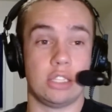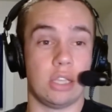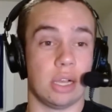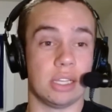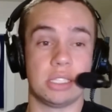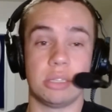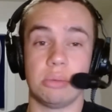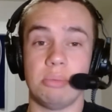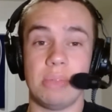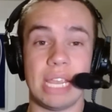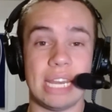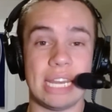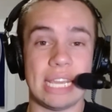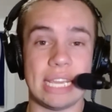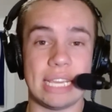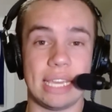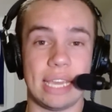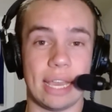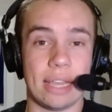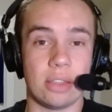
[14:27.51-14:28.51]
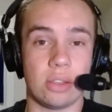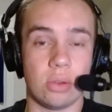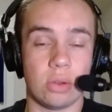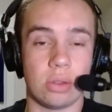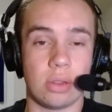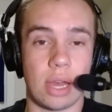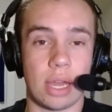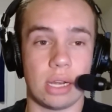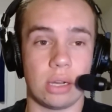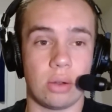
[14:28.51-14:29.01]
Doesn't mean he can't
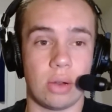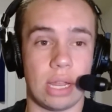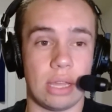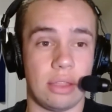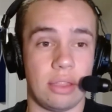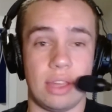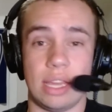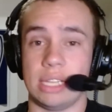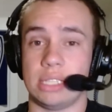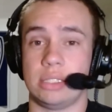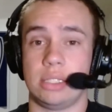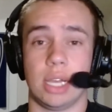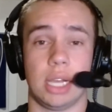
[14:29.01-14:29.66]
do a lot of great things.